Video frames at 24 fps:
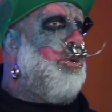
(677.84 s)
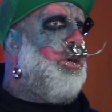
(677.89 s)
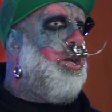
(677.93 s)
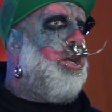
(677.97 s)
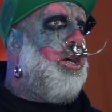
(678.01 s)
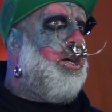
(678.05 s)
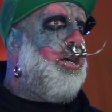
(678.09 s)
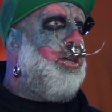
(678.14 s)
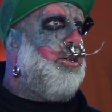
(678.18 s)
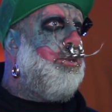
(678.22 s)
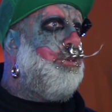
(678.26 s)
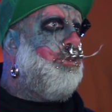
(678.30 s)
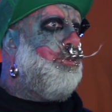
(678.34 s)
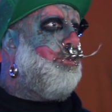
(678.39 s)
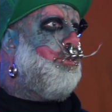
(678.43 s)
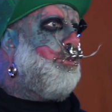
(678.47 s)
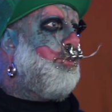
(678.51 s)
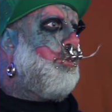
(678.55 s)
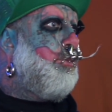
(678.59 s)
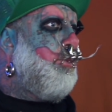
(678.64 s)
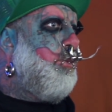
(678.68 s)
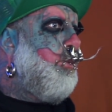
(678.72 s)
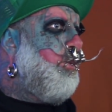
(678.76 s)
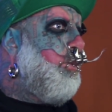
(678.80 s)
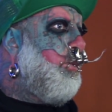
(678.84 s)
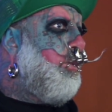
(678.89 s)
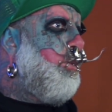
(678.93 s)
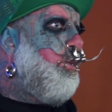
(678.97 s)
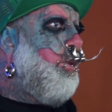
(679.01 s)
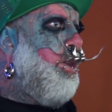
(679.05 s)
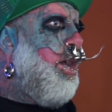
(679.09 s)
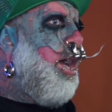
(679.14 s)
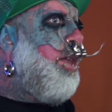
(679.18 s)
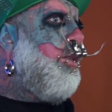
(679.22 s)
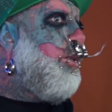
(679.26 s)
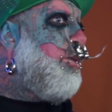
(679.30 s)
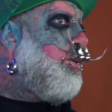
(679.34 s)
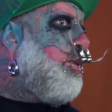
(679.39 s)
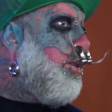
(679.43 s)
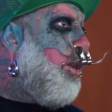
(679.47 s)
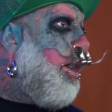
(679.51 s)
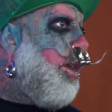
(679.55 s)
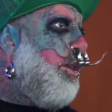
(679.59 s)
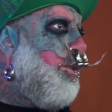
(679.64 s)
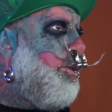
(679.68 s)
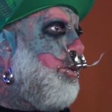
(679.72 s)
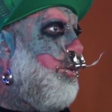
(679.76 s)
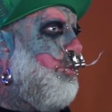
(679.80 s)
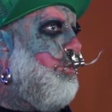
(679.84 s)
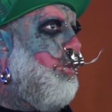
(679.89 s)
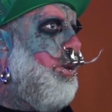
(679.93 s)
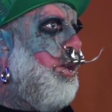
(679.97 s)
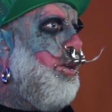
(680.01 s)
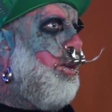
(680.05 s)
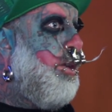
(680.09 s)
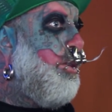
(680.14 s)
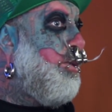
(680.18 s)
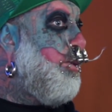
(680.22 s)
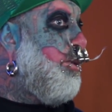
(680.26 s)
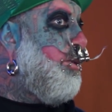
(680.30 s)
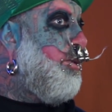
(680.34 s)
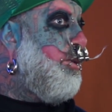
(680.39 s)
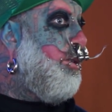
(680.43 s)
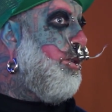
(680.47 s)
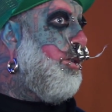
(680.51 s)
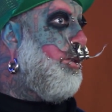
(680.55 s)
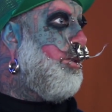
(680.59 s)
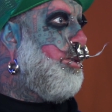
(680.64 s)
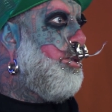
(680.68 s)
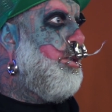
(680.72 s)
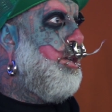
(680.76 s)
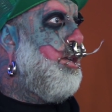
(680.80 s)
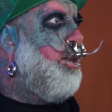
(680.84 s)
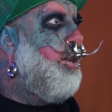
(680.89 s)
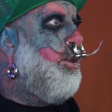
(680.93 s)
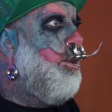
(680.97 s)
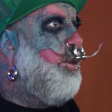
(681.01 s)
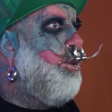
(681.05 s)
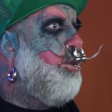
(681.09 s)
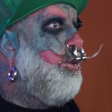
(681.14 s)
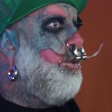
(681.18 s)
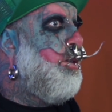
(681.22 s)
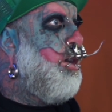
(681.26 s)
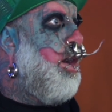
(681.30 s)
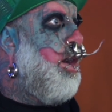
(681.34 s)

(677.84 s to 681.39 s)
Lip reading: But, yeah, there's a lot of... It's a serious thing, you know?